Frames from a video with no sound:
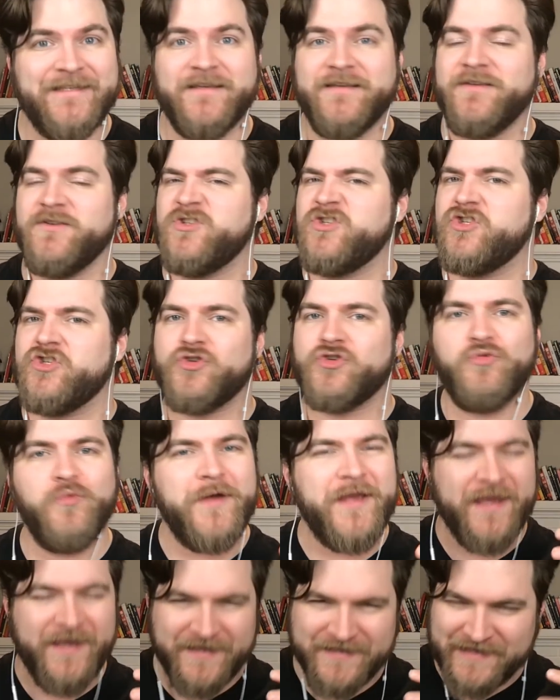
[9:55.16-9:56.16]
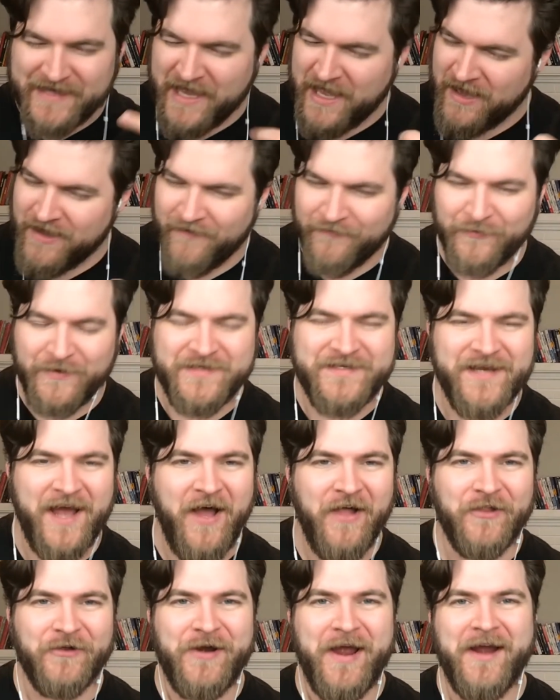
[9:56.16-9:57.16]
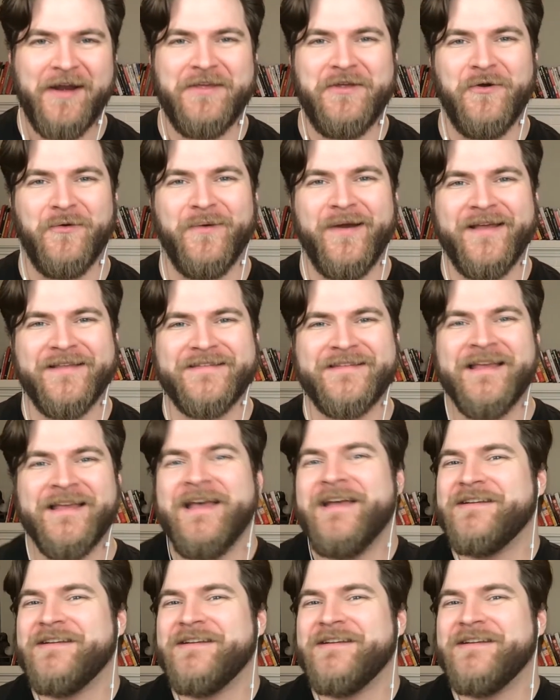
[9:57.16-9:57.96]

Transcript: squeeze every dollar out of your rents